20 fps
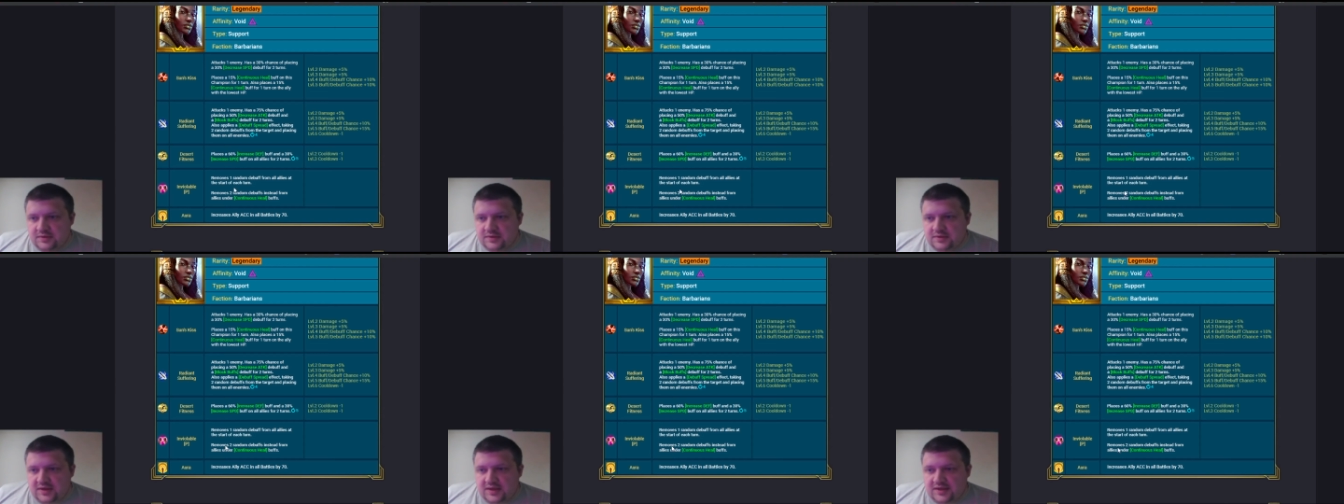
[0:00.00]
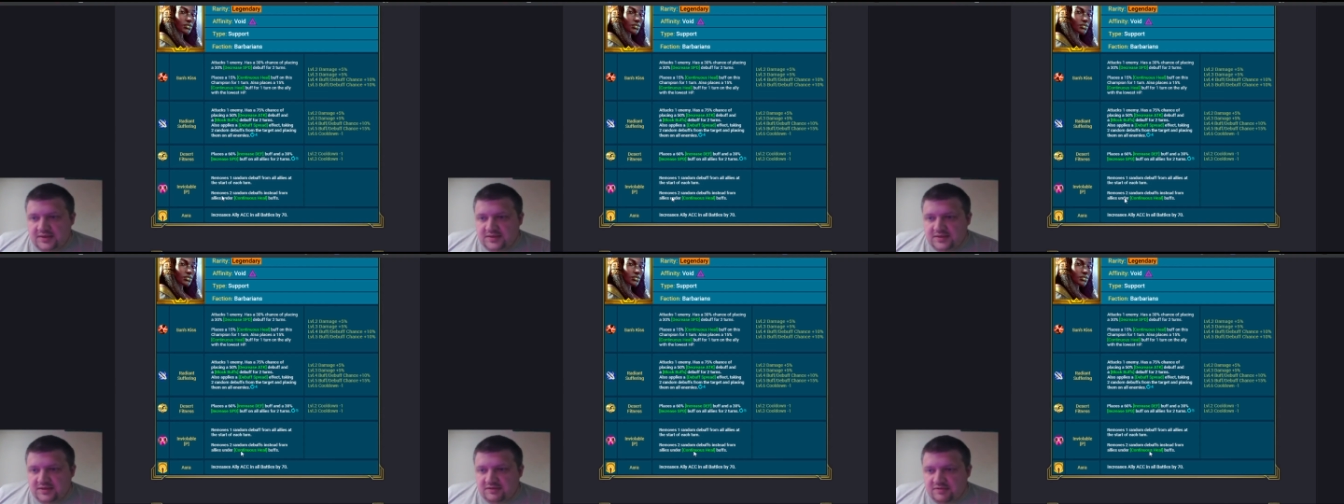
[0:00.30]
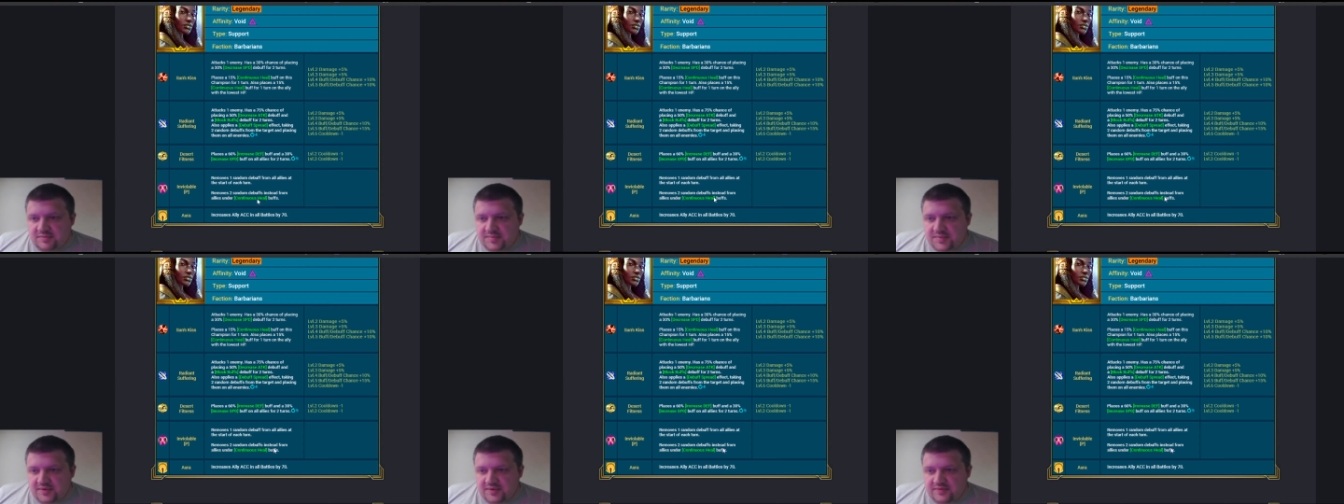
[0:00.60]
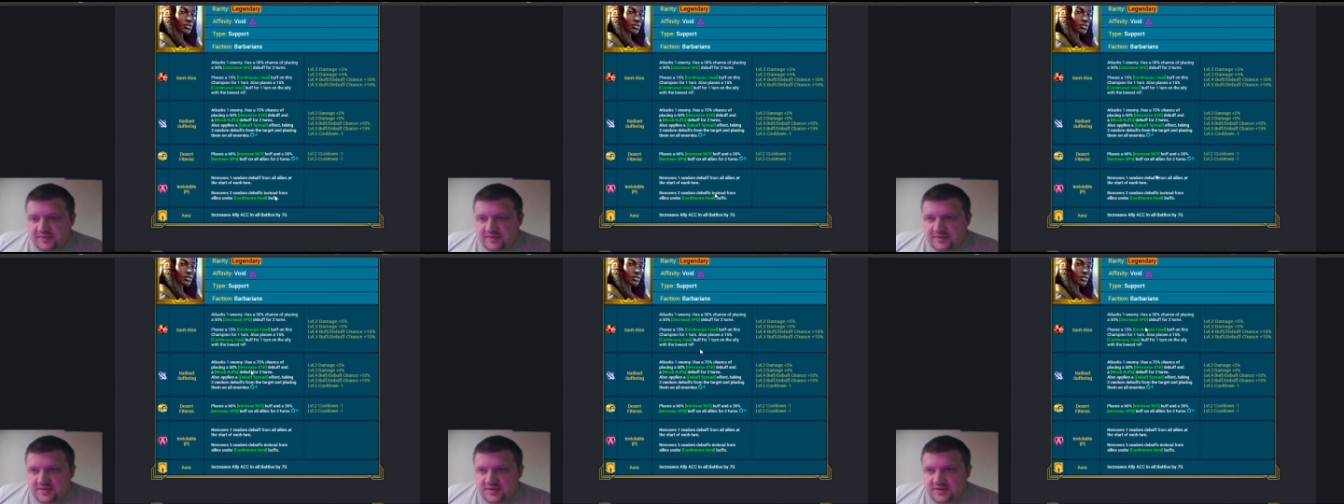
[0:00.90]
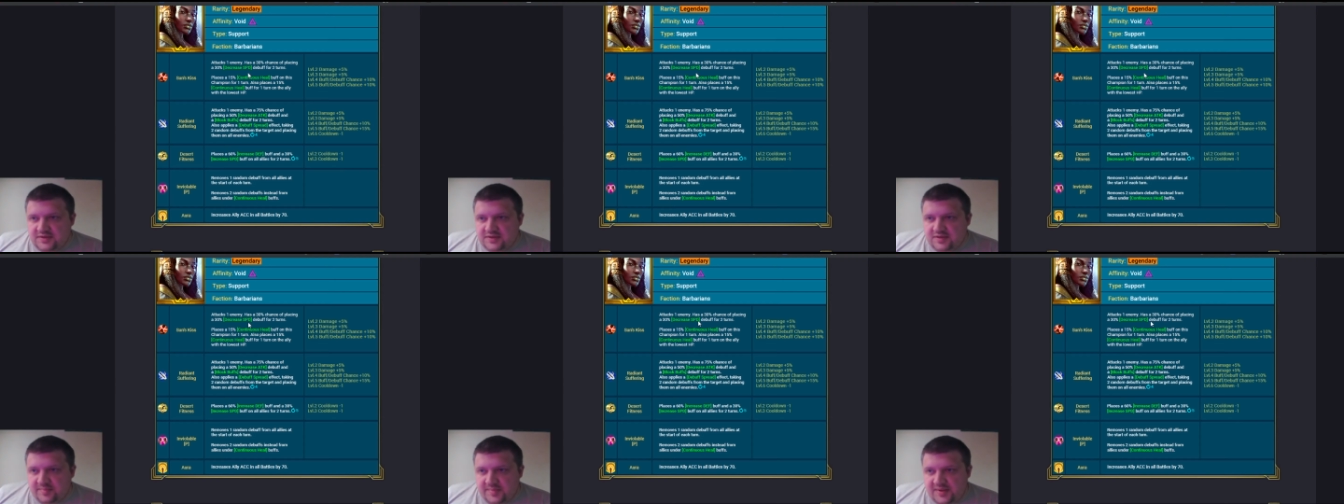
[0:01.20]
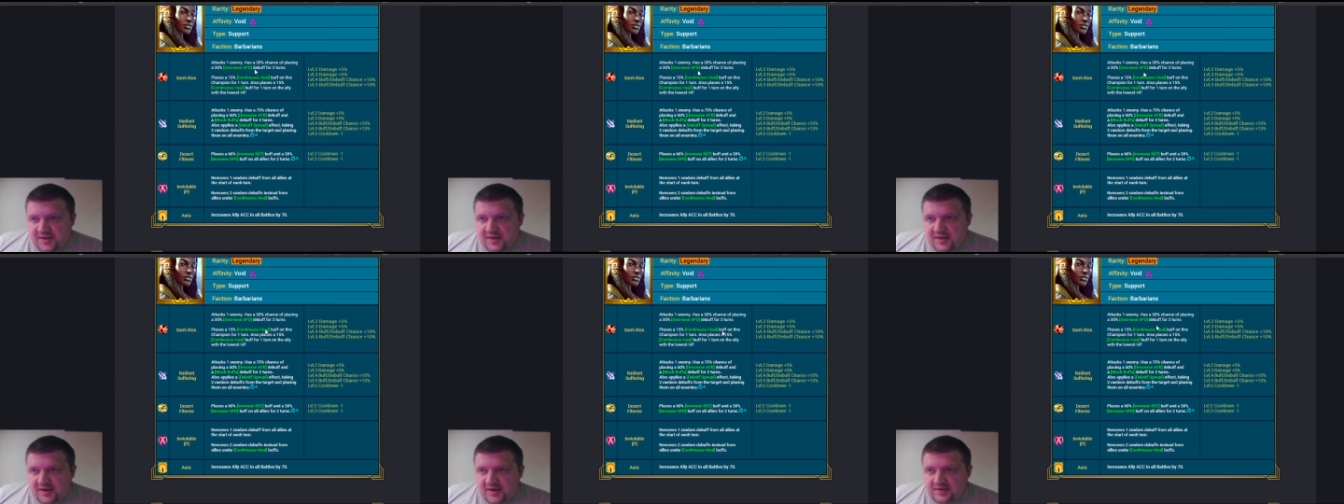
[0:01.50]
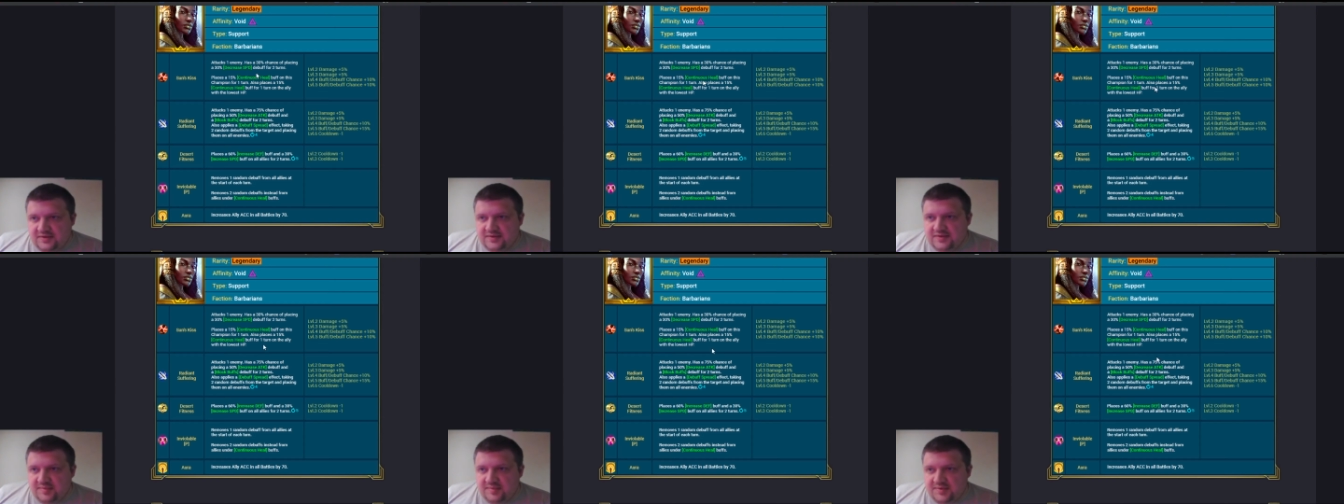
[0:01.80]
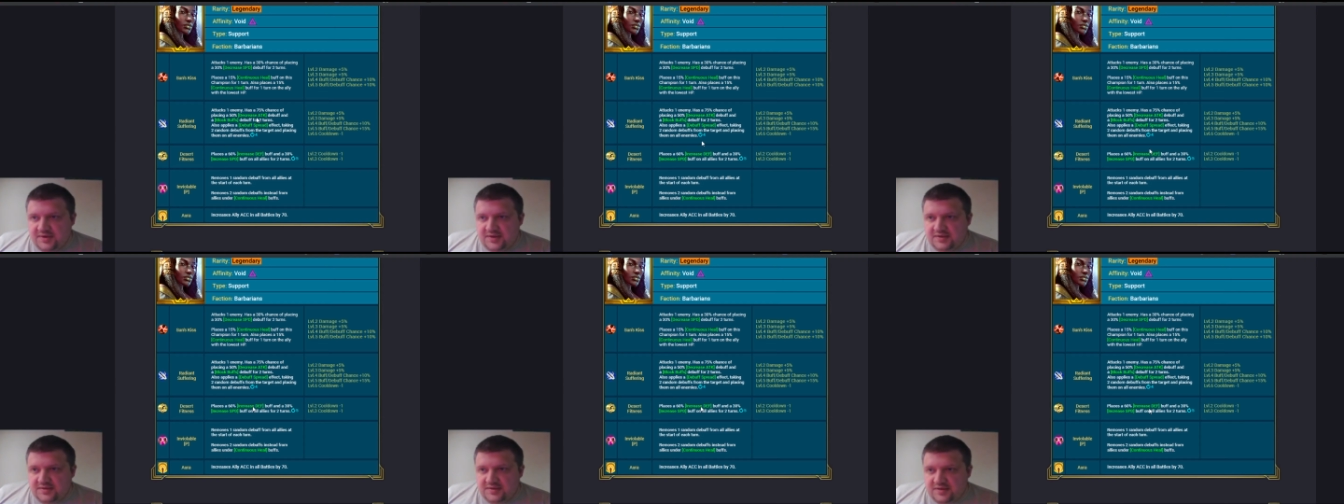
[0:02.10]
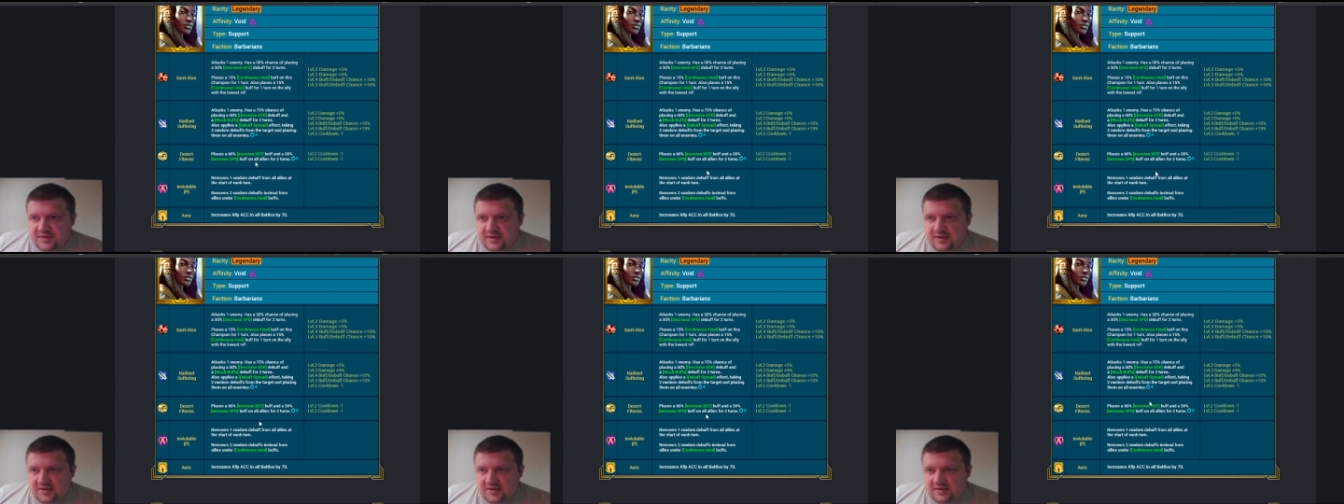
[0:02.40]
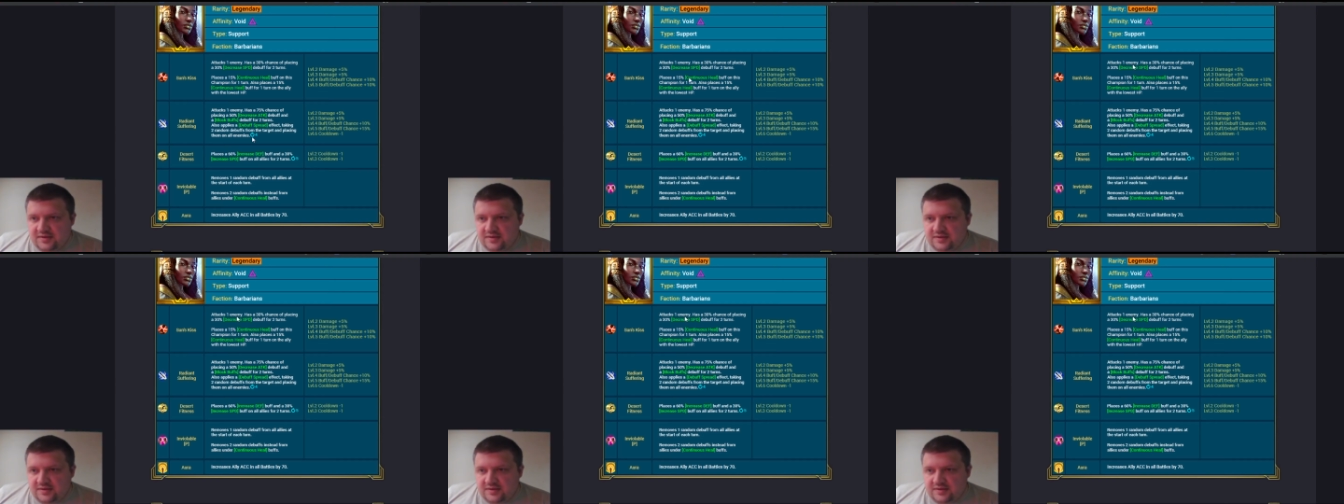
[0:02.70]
And she's going to be healing someone each turn.